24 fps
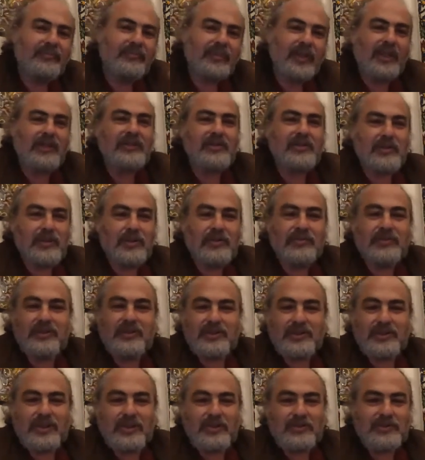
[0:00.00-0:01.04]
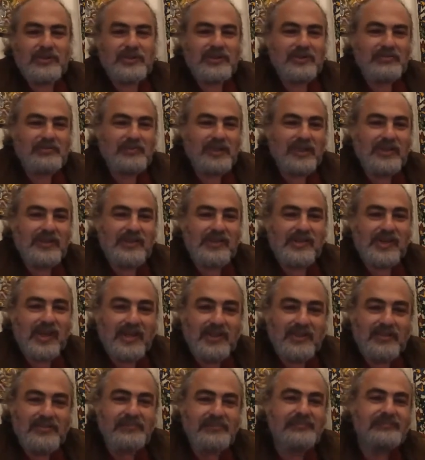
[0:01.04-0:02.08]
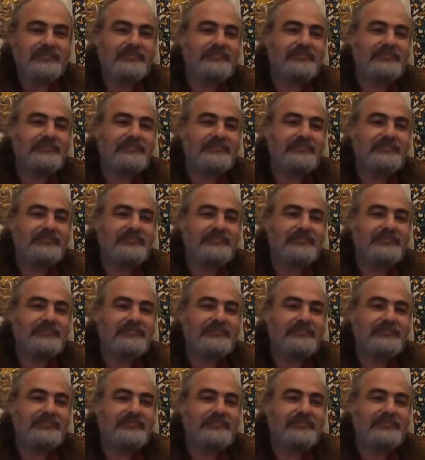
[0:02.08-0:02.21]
And you already know what the man said.